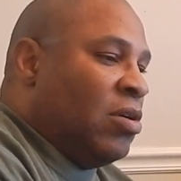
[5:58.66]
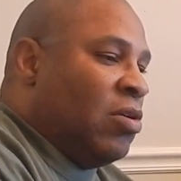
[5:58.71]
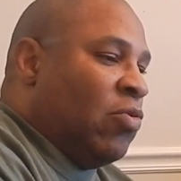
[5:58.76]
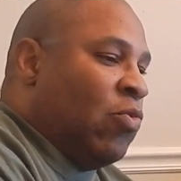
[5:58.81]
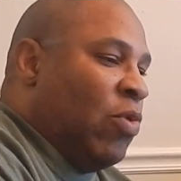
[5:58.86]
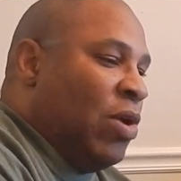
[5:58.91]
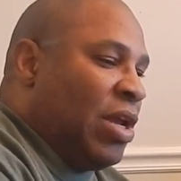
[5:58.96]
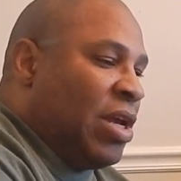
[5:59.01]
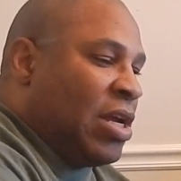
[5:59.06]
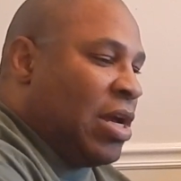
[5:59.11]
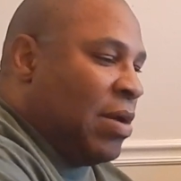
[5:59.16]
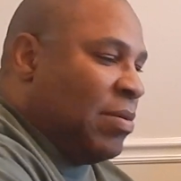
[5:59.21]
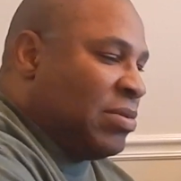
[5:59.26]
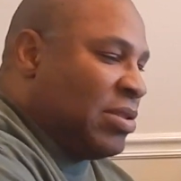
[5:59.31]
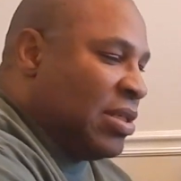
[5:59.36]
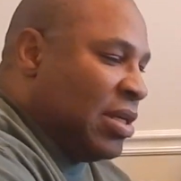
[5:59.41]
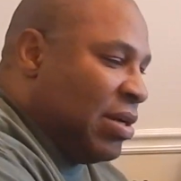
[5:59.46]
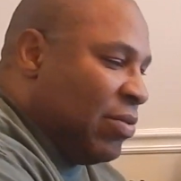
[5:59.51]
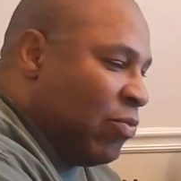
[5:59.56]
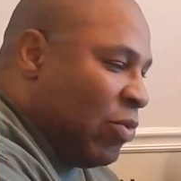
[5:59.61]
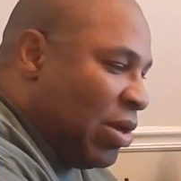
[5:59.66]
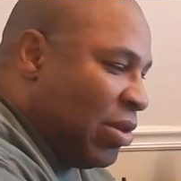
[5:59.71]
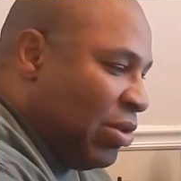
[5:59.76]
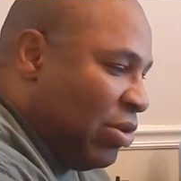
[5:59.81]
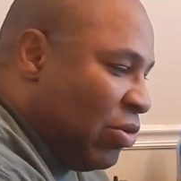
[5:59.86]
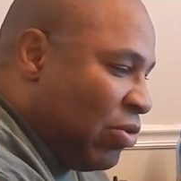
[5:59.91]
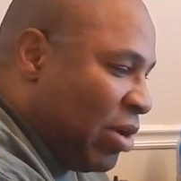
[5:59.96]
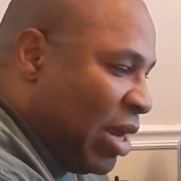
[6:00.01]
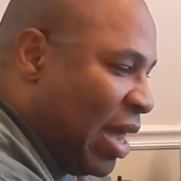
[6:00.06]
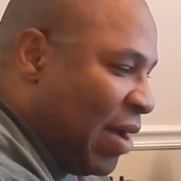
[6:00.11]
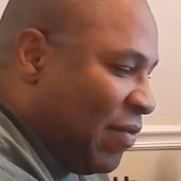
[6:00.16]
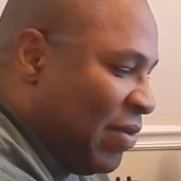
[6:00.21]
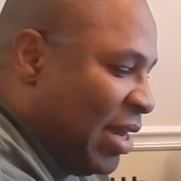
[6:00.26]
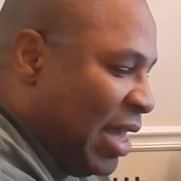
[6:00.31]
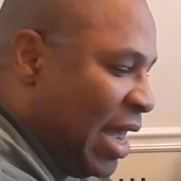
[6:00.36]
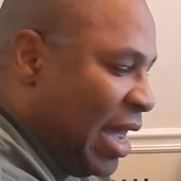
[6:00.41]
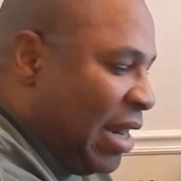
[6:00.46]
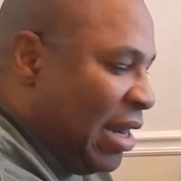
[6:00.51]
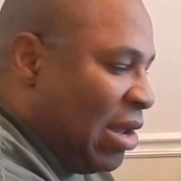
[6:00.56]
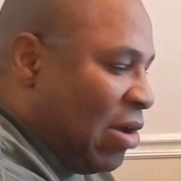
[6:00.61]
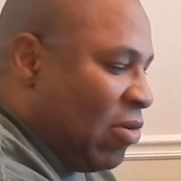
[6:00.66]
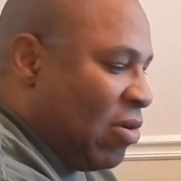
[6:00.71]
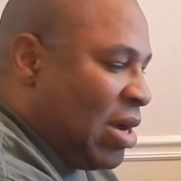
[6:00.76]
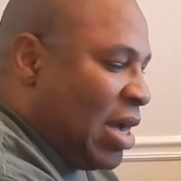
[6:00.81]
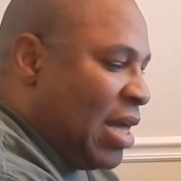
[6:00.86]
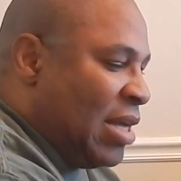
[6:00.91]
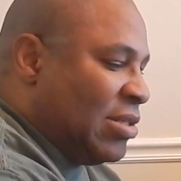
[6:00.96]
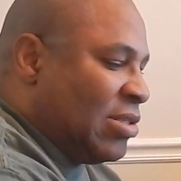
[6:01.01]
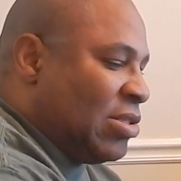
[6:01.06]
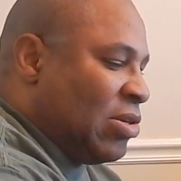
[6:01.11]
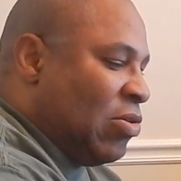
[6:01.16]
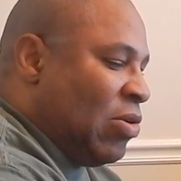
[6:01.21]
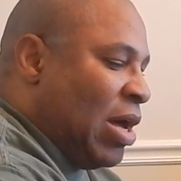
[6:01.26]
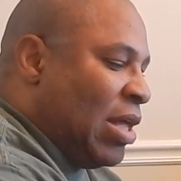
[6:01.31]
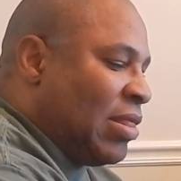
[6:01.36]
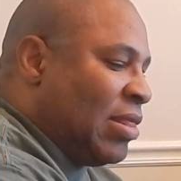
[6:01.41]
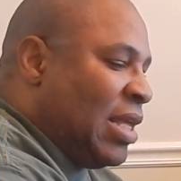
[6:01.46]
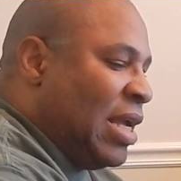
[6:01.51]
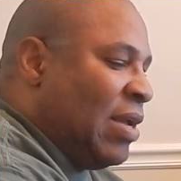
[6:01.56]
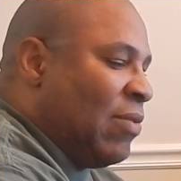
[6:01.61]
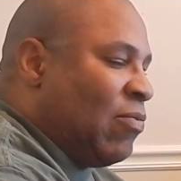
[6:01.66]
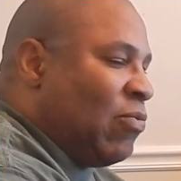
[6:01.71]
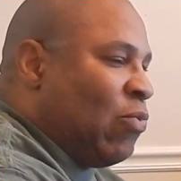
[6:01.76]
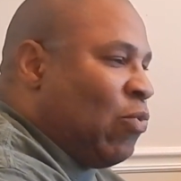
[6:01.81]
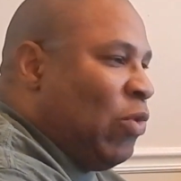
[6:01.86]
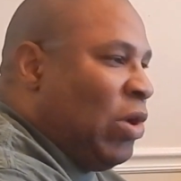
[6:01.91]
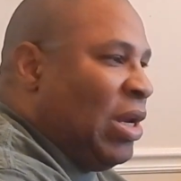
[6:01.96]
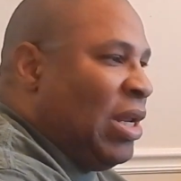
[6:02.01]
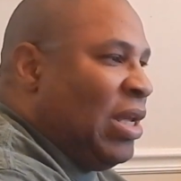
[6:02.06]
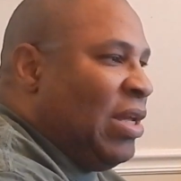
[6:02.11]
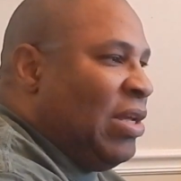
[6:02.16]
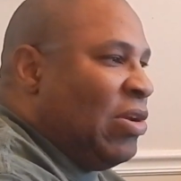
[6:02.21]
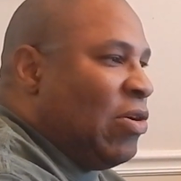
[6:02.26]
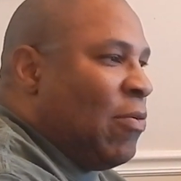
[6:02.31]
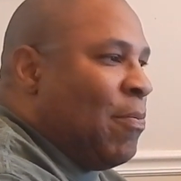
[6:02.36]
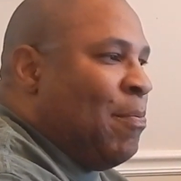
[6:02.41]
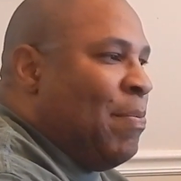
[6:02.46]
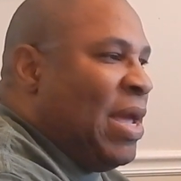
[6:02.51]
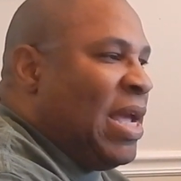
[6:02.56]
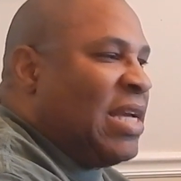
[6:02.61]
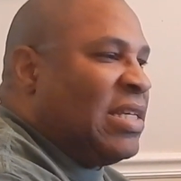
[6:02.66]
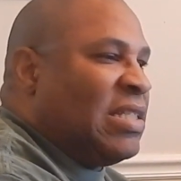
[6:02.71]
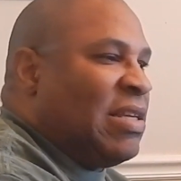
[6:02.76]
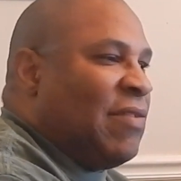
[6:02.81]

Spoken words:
when it comes to whether you're going to have an analog console, I think really your biggest